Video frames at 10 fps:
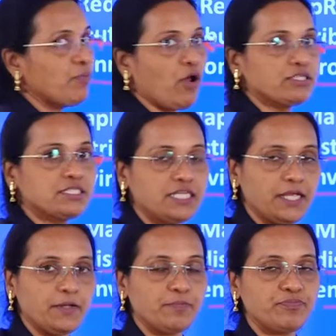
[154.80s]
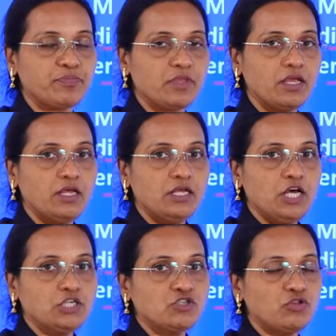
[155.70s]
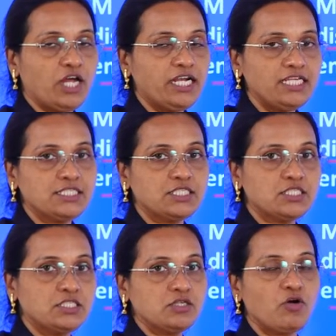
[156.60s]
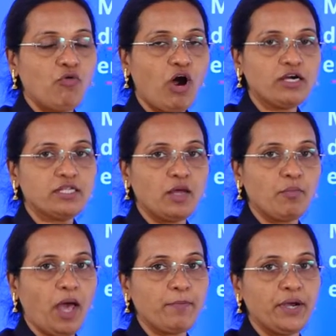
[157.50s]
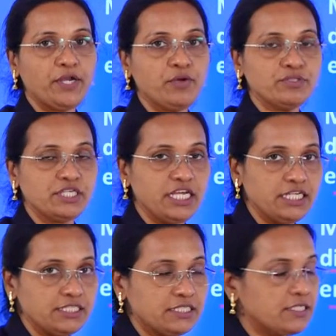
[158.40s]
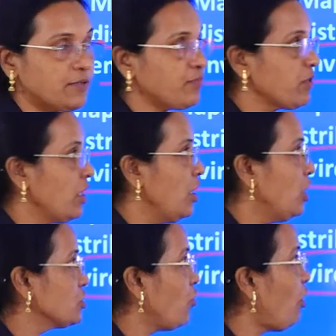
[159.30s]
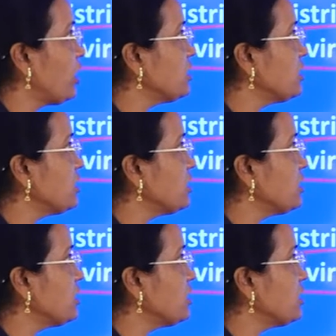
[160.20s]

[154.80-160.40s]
processing. So, that is what the MapReduce is. So, what